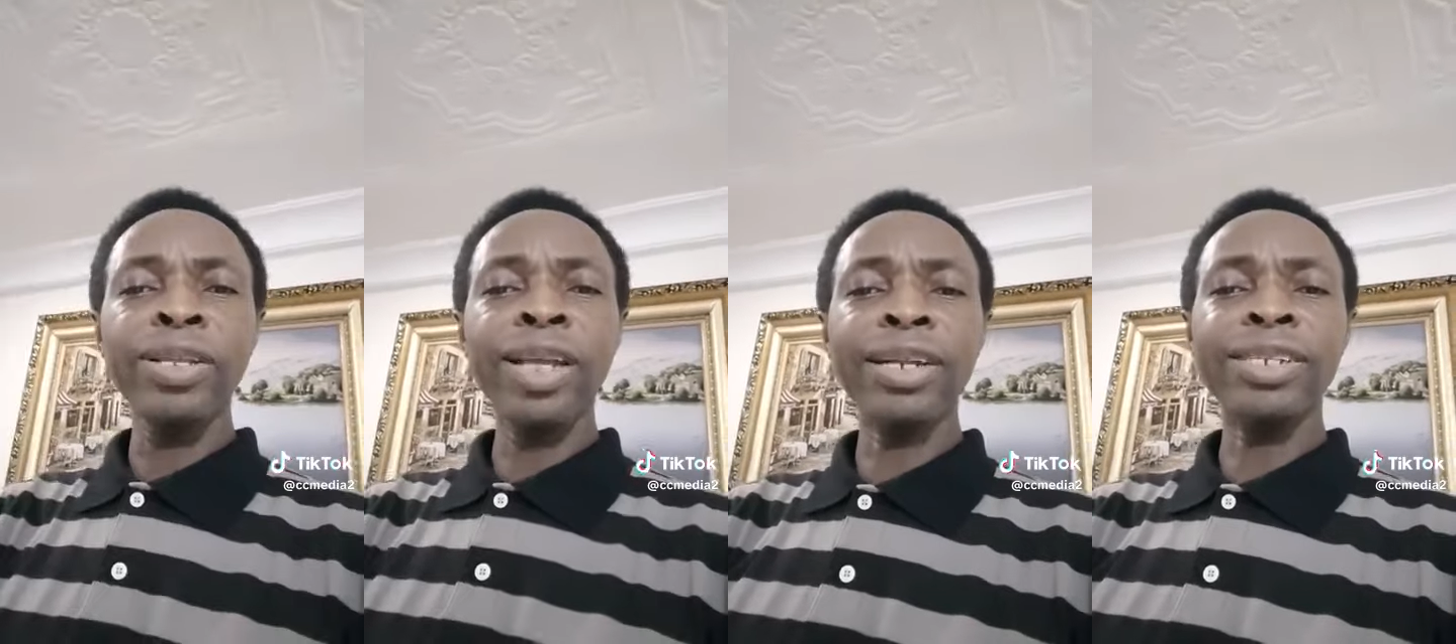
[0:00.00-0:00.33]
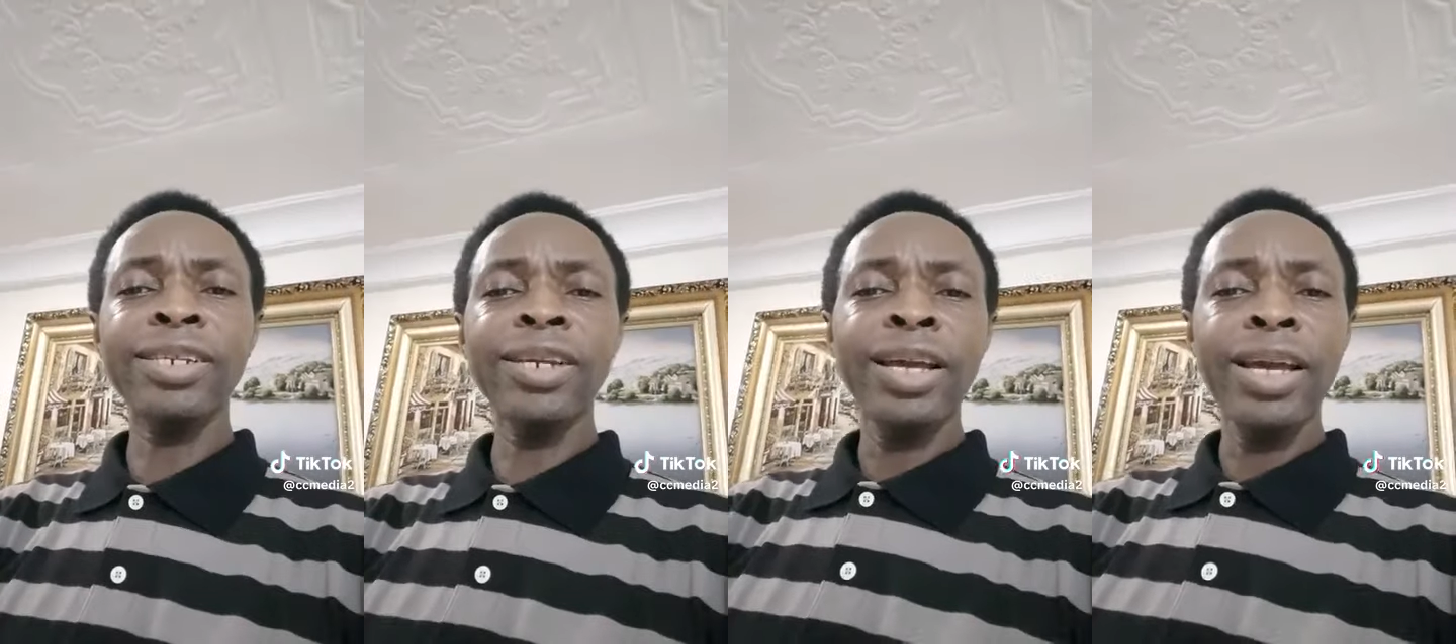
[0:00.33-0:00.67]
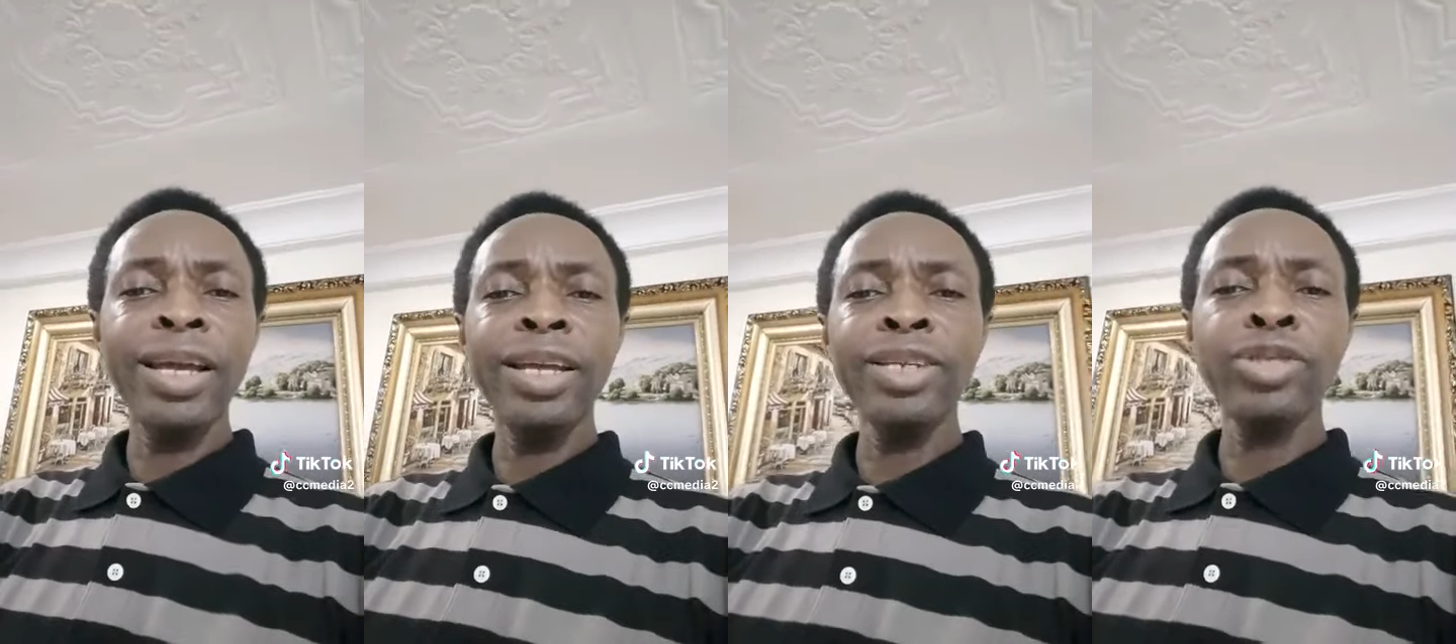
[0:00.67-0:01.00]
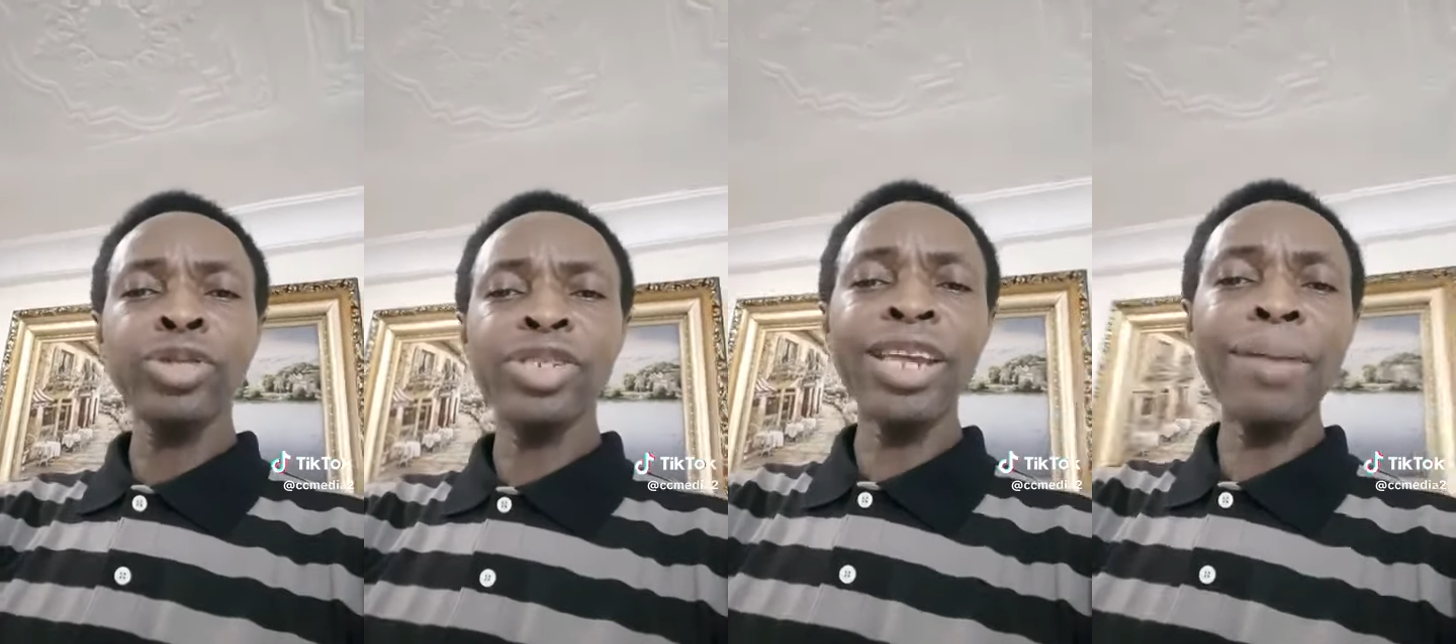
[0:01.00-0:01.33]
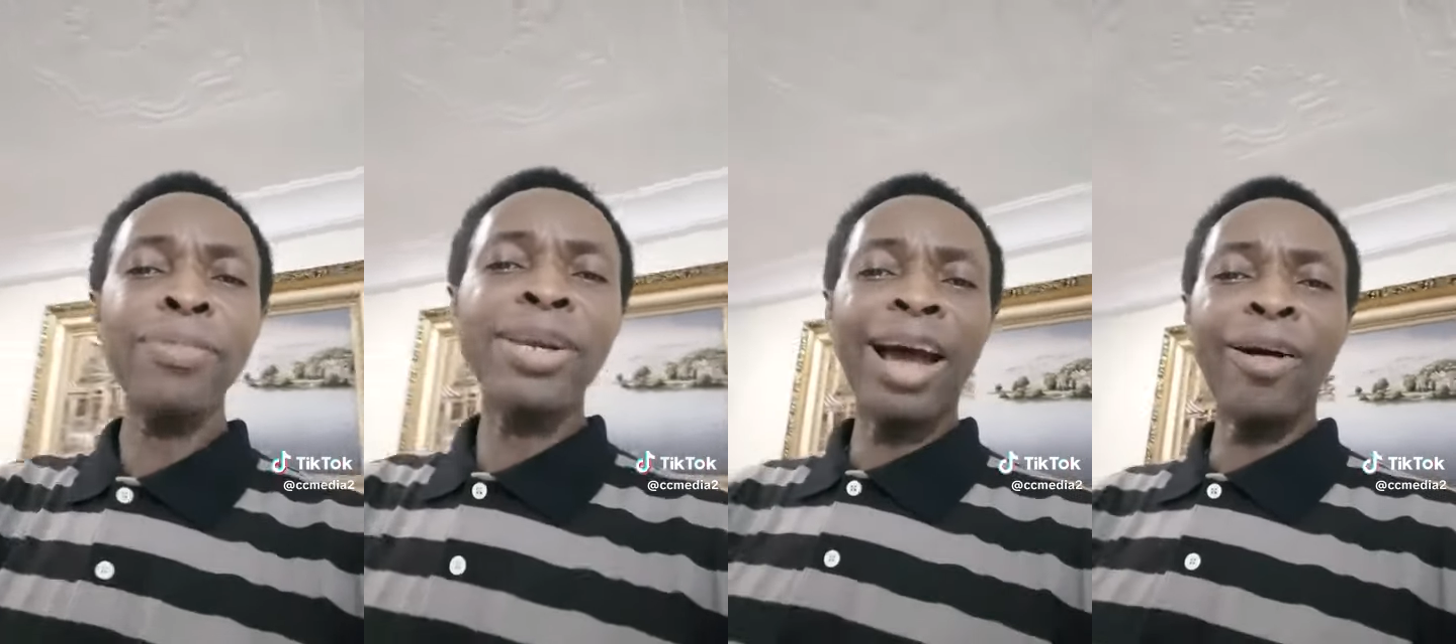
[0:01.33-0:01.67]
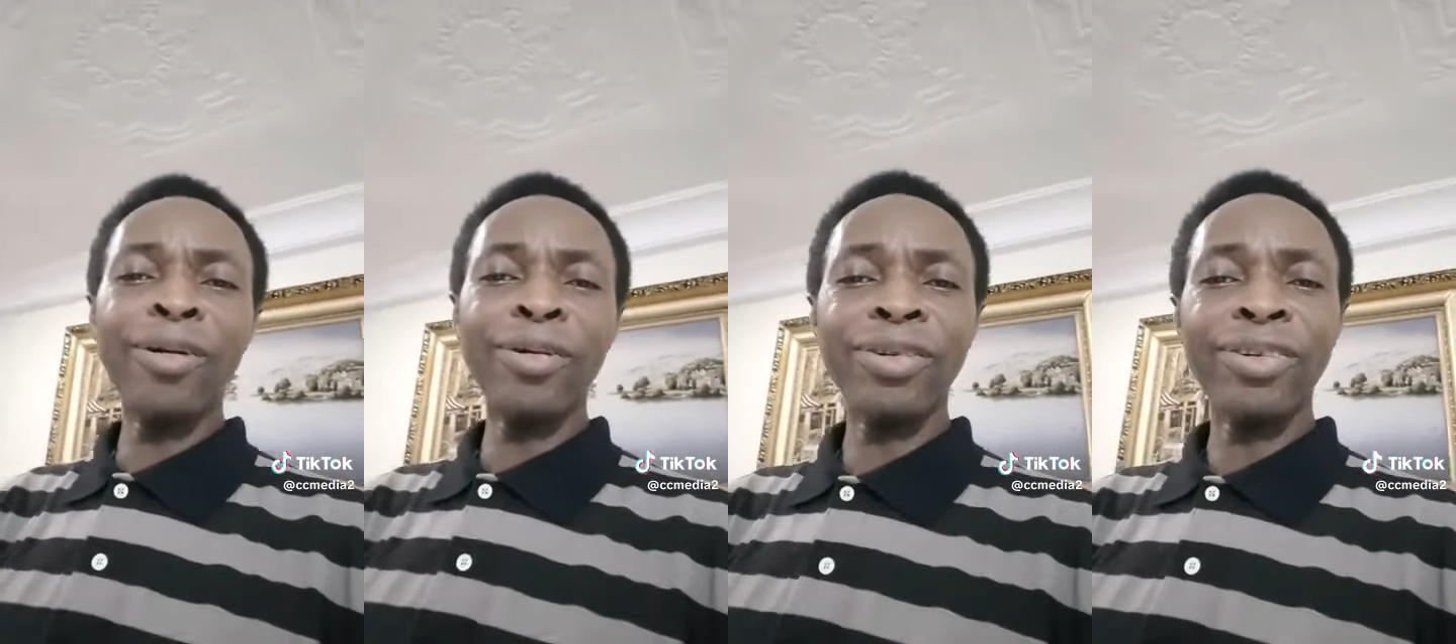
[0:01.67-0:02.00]
that he should step
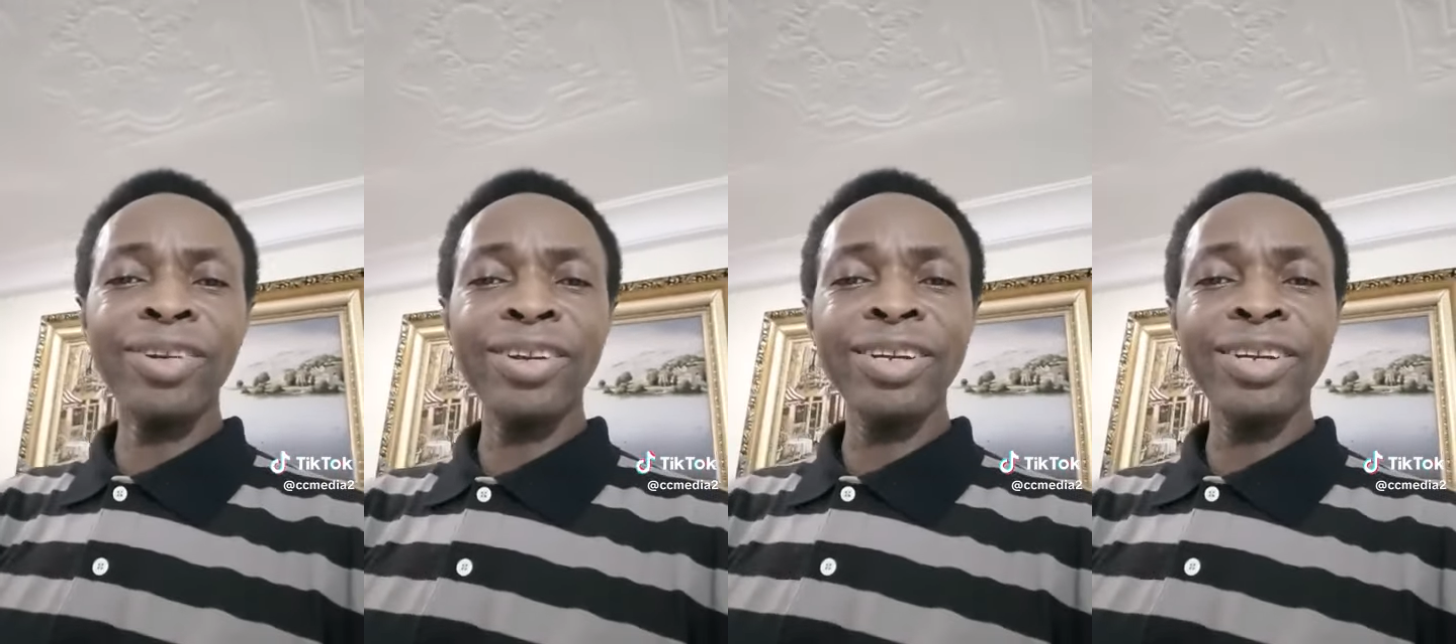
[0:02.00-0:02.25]
down.